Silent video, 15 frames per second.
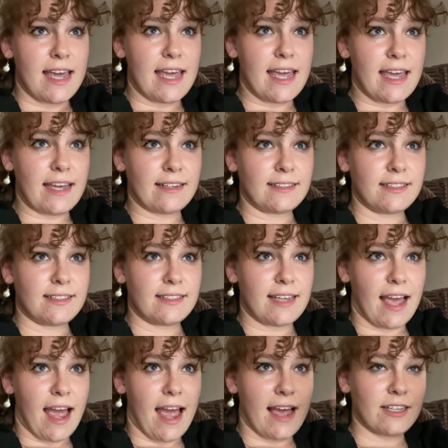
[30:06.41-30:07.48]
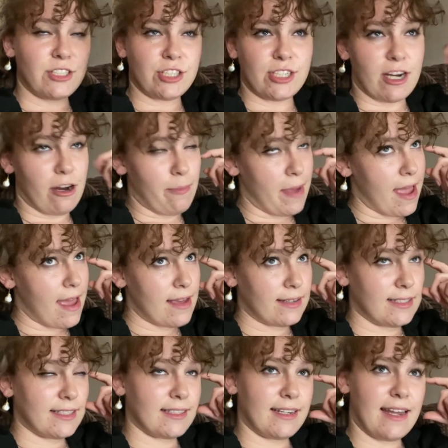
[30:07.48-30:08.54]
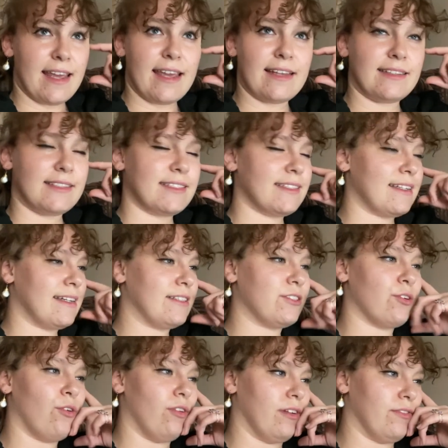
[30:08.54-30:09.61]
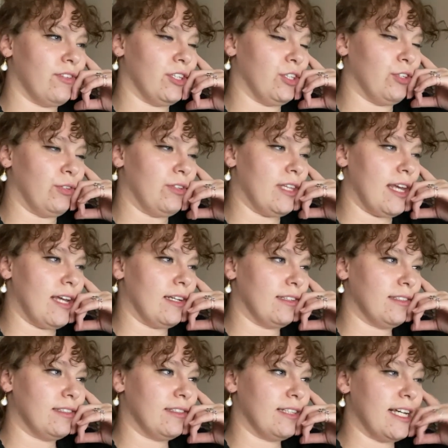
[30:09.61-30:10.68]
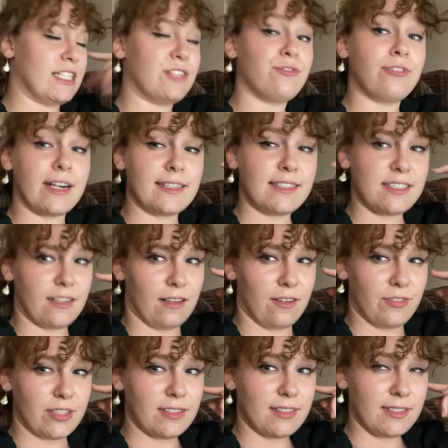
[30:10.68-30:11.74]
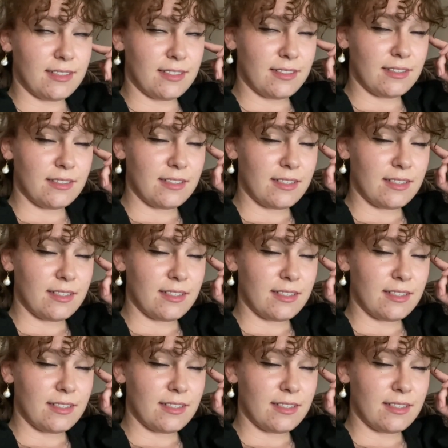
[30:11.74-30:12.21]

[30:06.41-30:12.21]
It's has to share a bed. It's all of the good things. It's friends to lovers.